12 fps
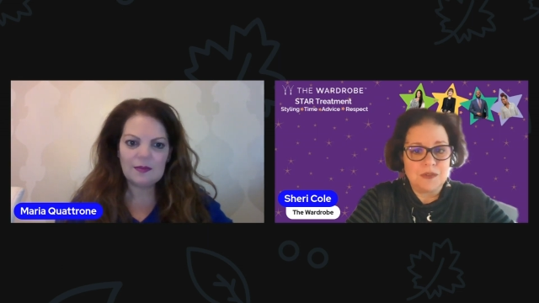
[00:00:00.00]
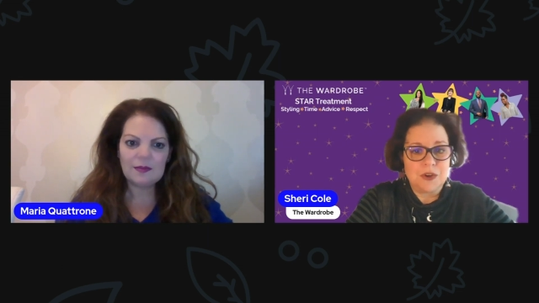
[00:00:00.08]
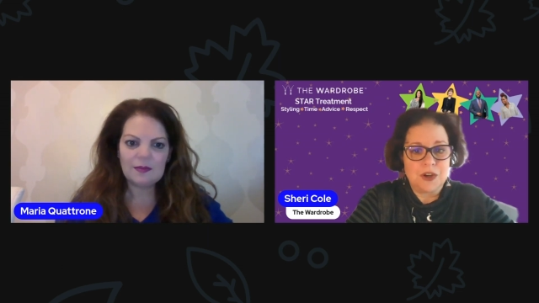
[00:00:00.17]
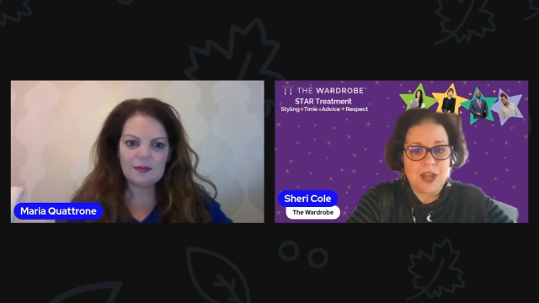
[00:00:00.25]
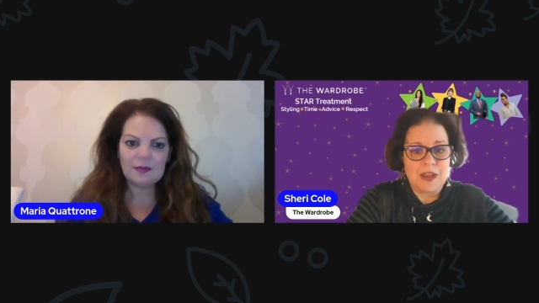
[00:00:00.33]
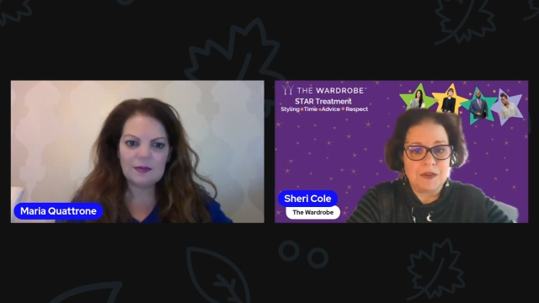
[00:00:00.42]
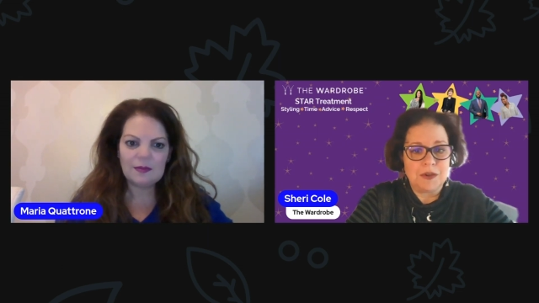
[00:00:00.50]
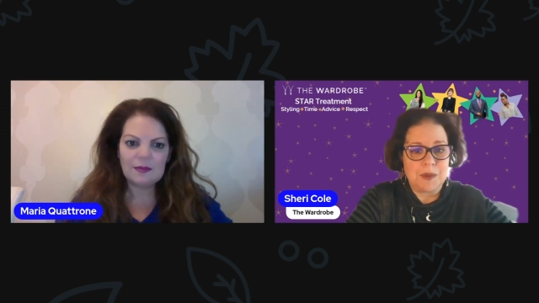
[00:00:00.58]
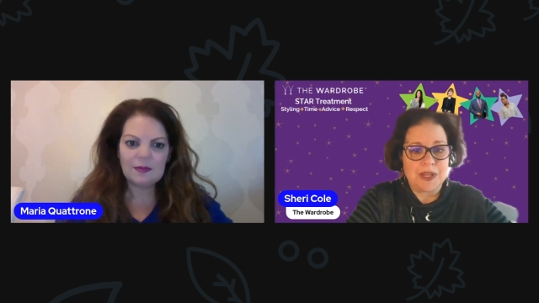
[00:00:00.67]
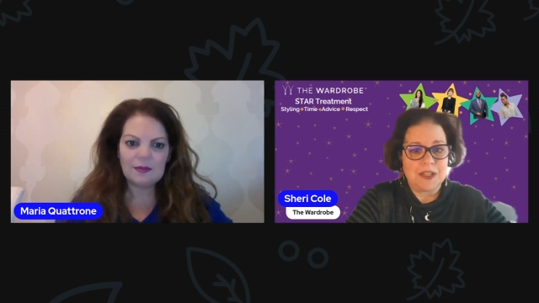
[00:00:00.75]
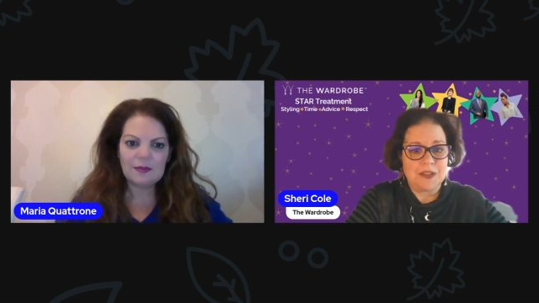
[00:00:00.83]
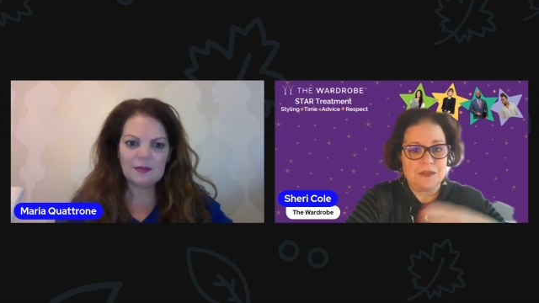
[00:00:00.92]
Speaker 1: for
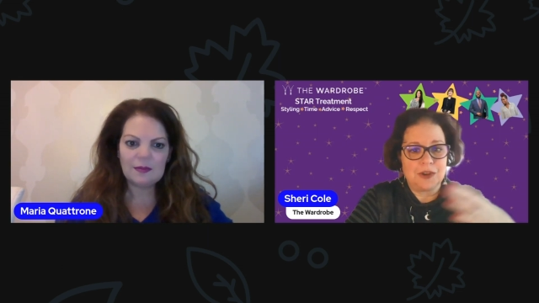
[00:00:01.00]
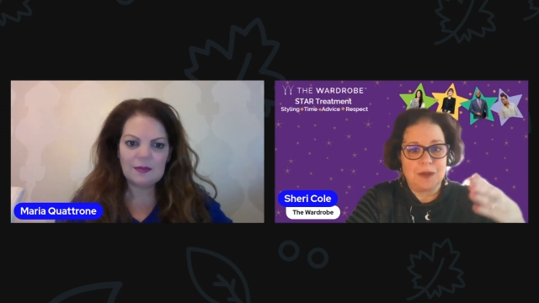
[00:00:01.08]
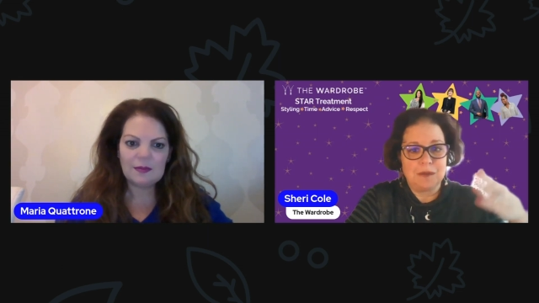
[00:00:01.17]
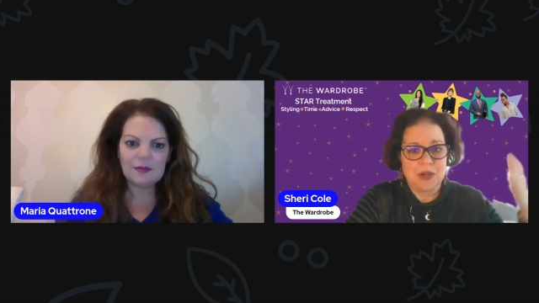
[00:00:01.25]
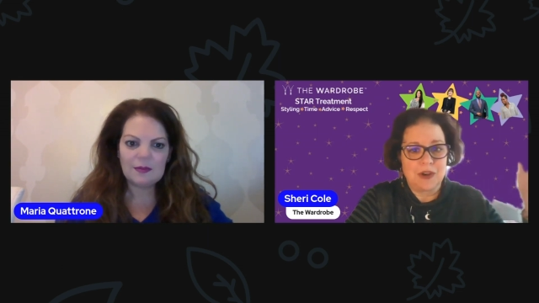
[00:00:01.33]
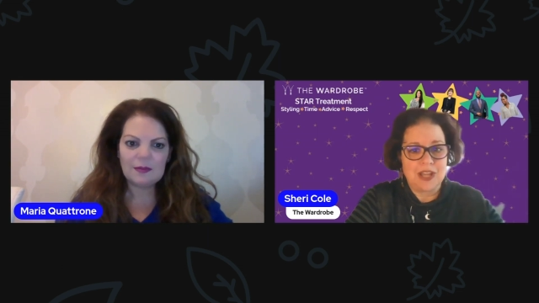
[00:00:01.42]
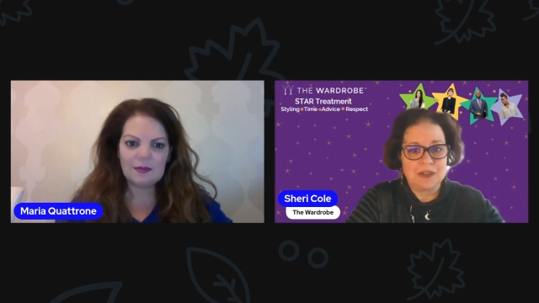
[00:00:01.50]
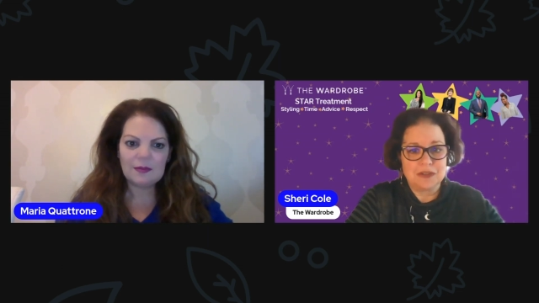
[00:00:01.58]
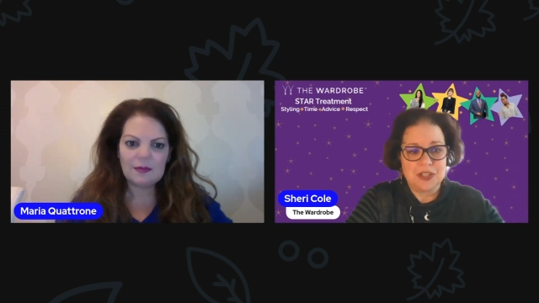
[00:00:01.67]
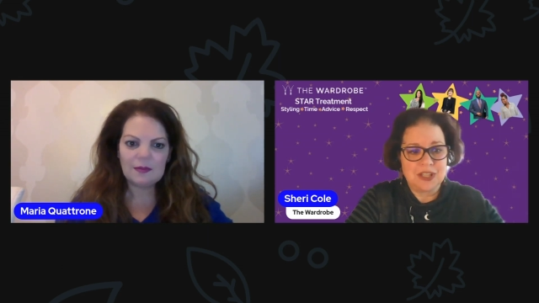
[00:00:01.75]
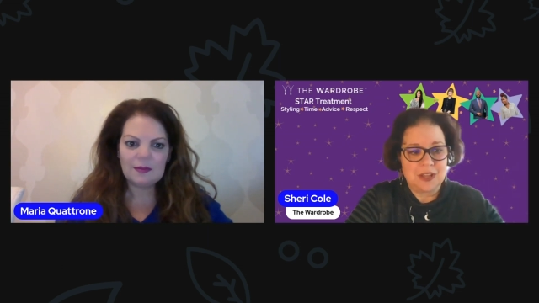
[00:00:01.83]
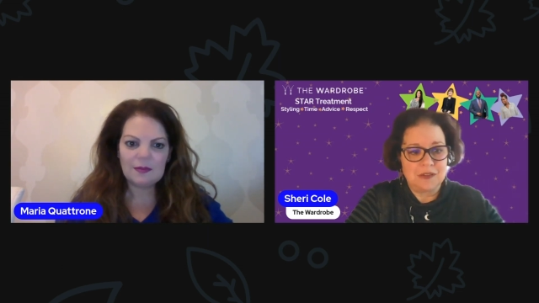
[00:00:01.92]
everybody from your
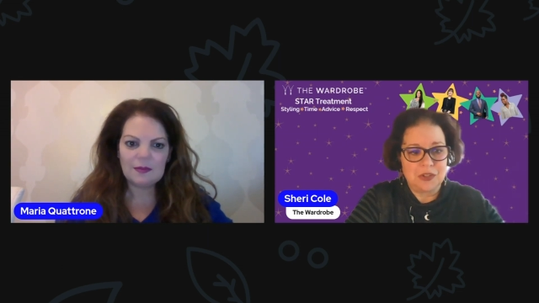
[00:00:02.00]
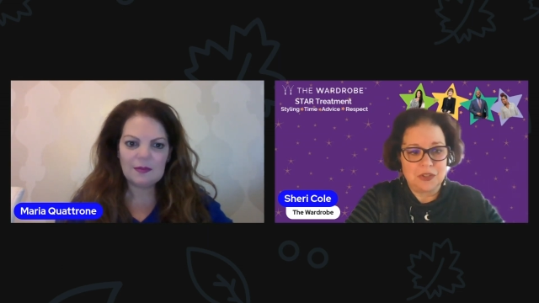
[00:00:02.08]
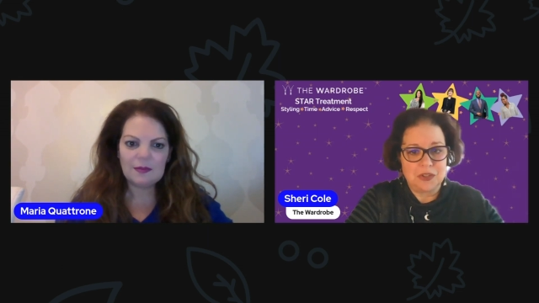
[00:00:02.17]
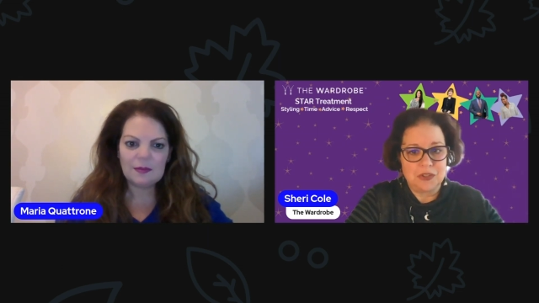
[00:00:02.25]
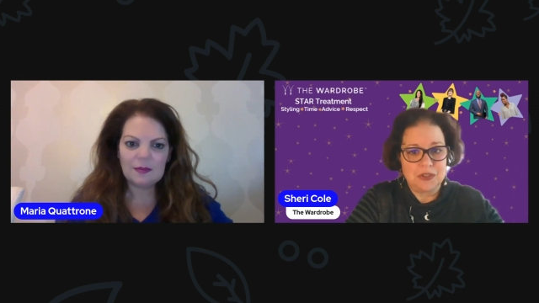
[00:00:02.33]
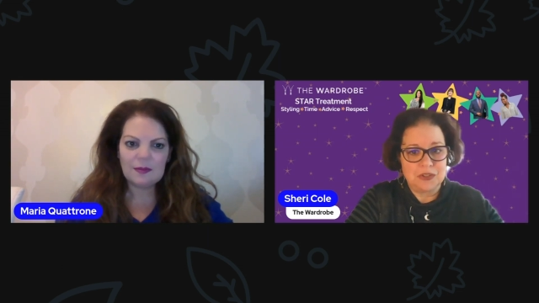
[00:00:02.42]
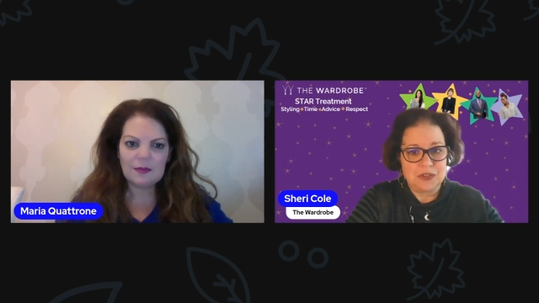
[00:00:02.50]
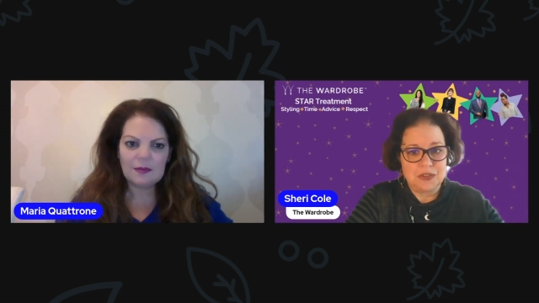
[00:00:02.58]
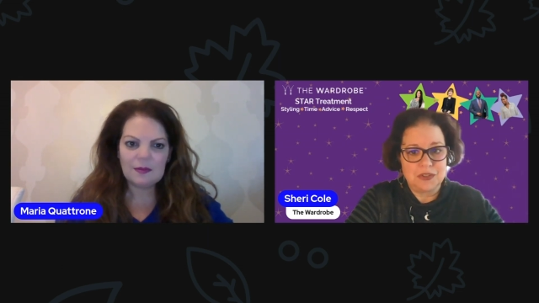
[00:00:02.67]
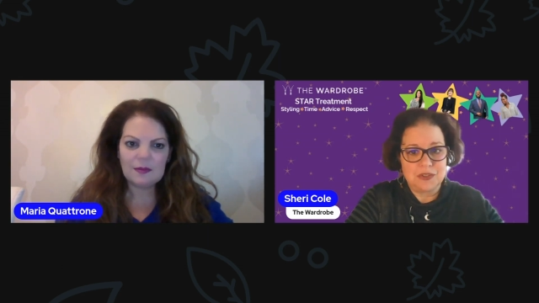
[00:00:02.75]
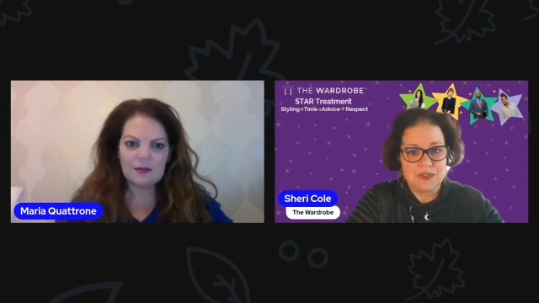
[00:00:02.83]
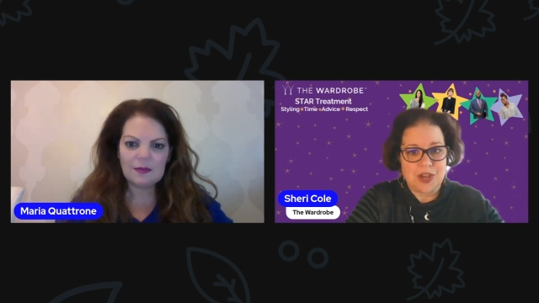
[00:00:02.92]
entry level
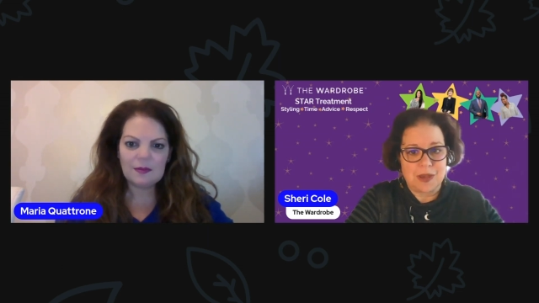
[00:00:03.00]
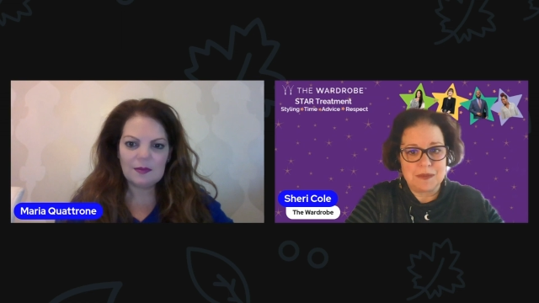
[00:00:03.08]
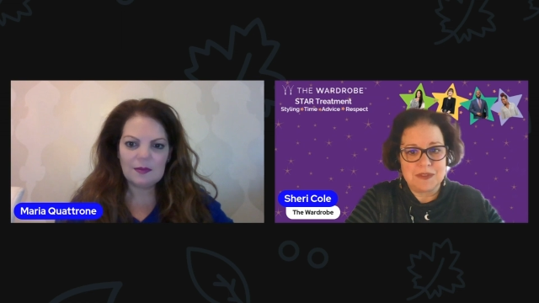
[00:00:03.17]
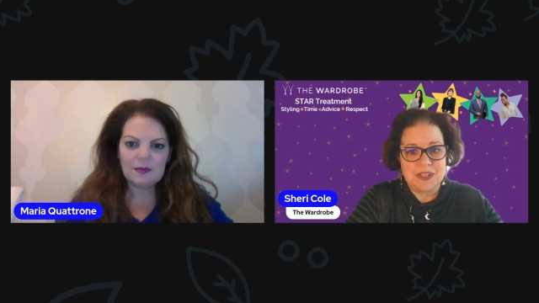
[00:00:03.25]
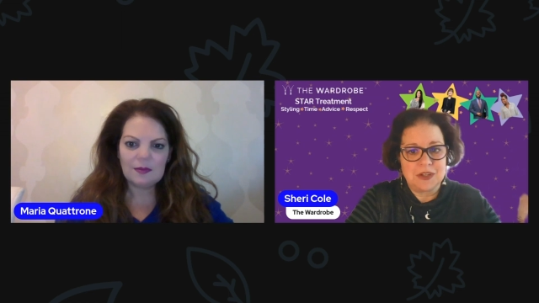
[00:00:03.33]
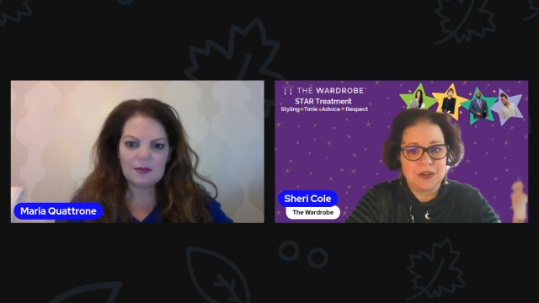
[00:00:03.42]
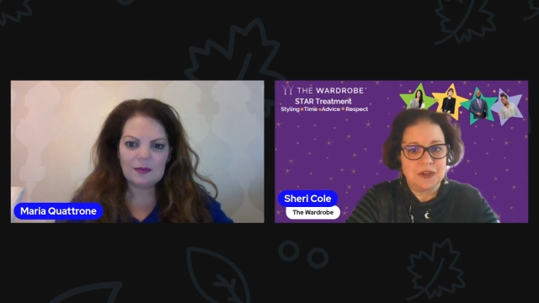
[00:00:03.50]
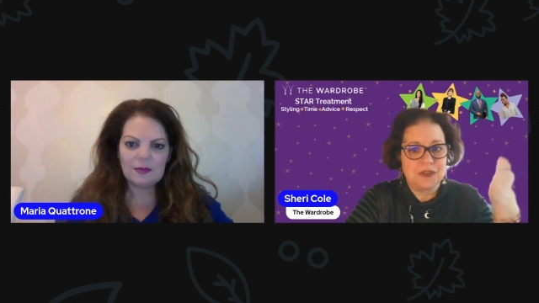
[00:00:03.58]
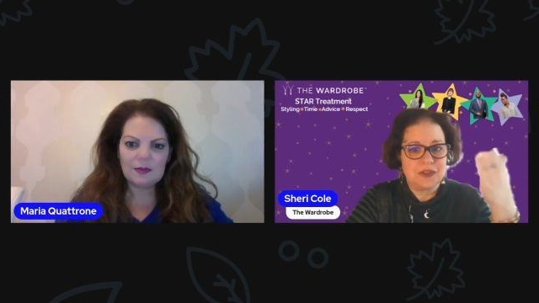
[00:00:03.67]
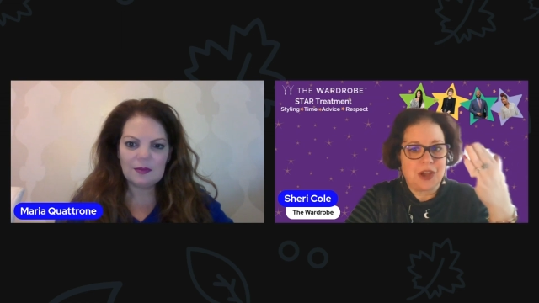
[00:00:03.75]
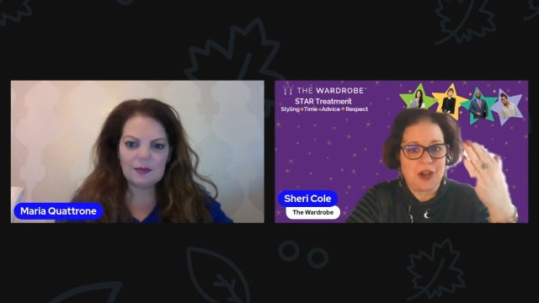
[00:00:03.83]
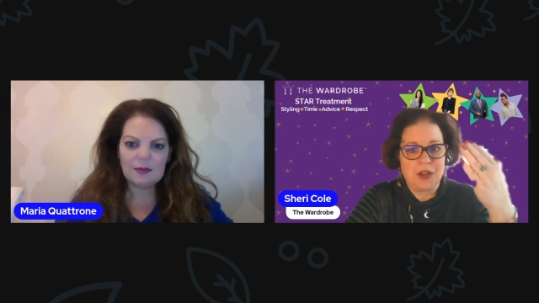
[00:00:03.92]
job
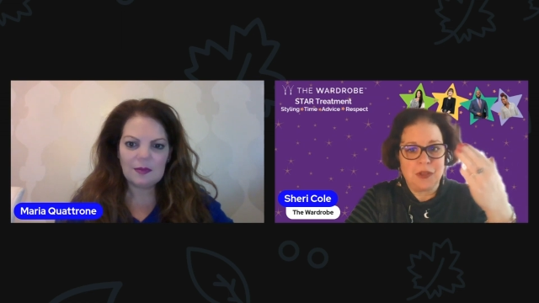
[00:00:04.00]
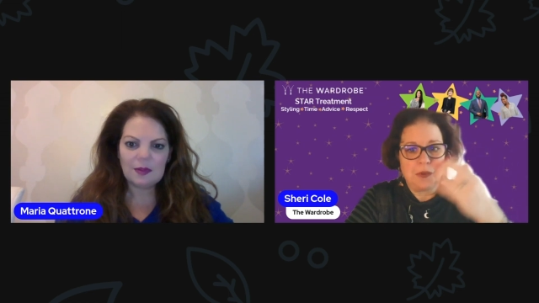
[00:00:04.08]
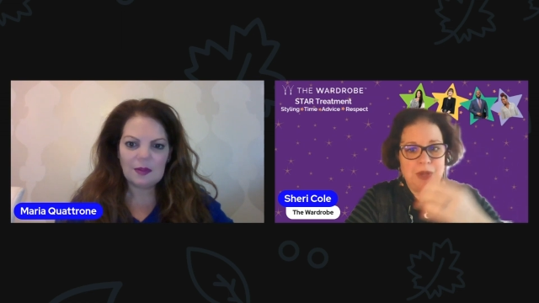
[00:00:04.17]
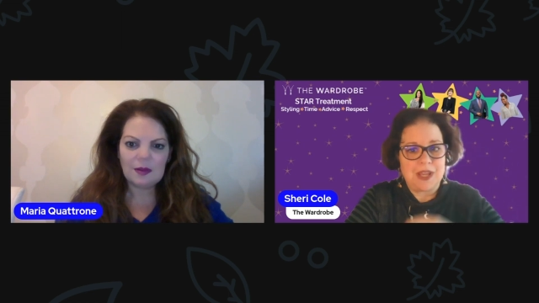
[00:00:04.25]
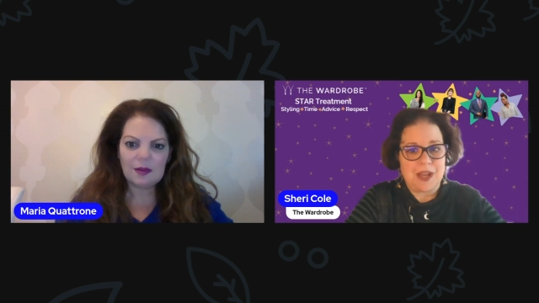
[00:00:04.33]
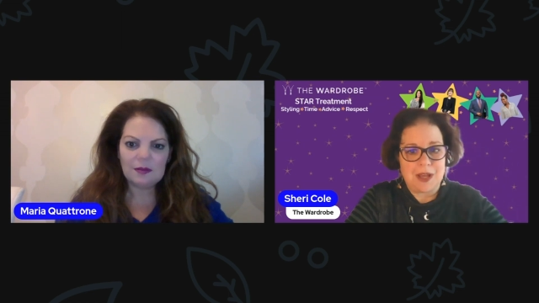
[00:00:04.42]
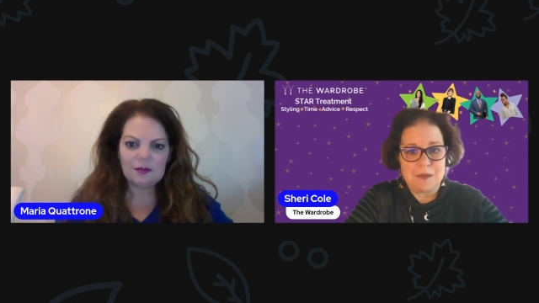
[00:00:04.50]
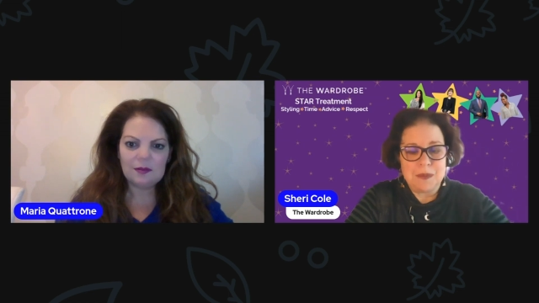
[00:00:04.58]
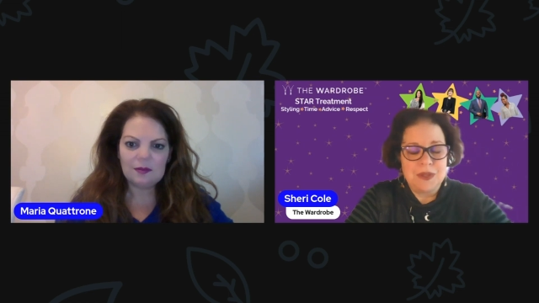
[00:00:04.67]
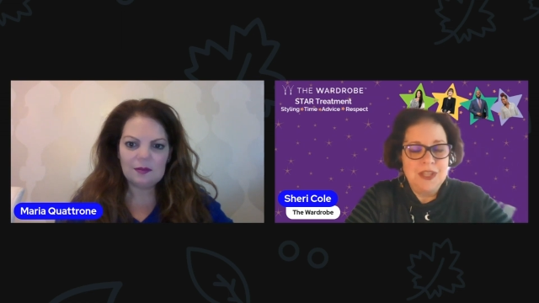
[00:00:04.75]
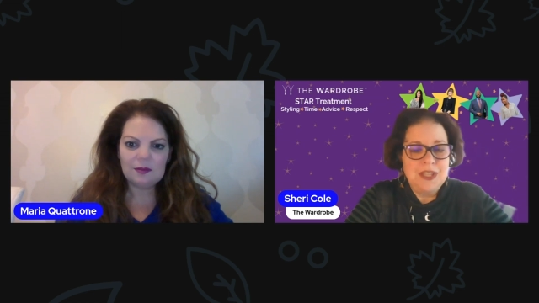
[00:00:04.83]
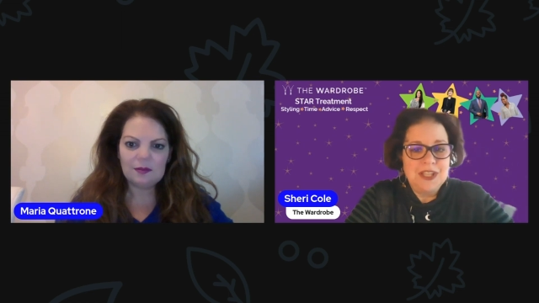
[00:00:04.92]
seekers all the way up,